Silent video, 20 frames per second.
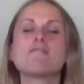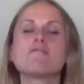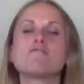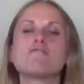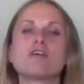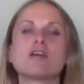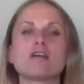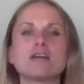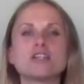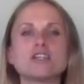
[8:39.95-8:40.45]

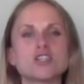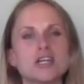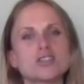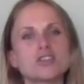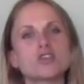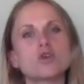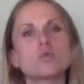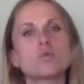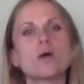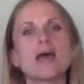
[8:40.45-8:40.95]
Very
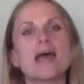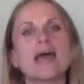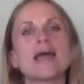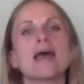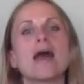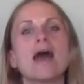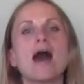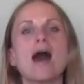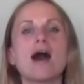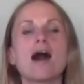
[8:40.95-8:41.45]
gentle
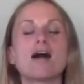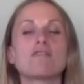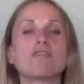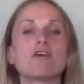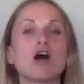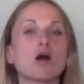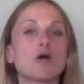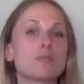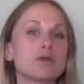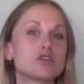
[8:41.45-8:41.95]
way of
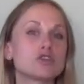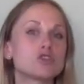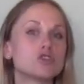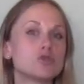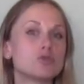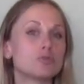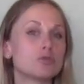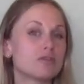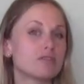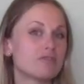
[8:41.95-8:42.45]
helping
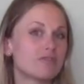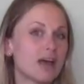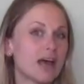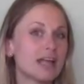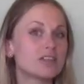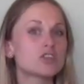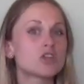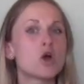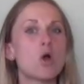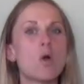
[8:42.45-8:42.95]
to
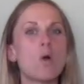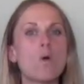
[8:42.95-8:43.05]
prevent